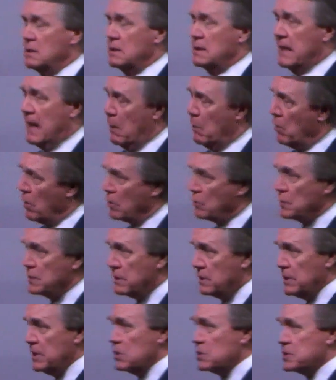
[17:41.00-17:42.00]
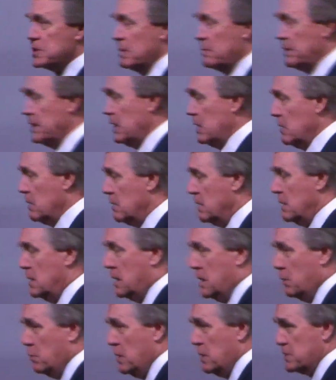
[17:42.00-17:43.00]
And I worked with the leadership there,
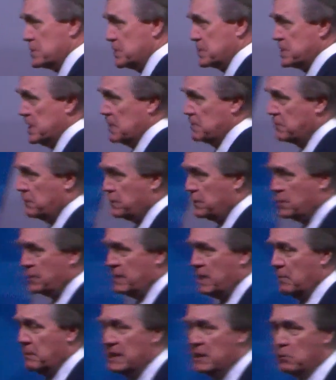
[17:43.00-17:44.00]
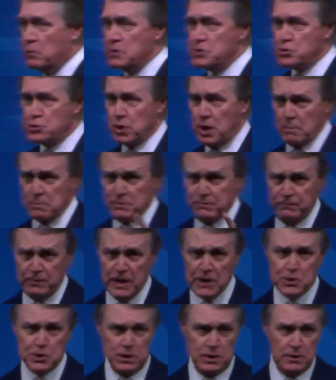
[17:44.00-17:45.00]
and we were successful doing that. But it was Trump's
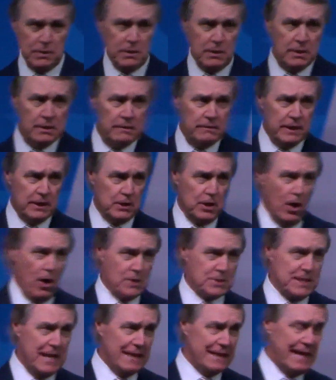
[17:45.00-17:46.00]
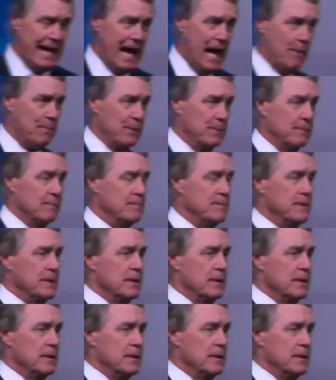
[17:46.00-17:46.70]
vision that caused that to happen.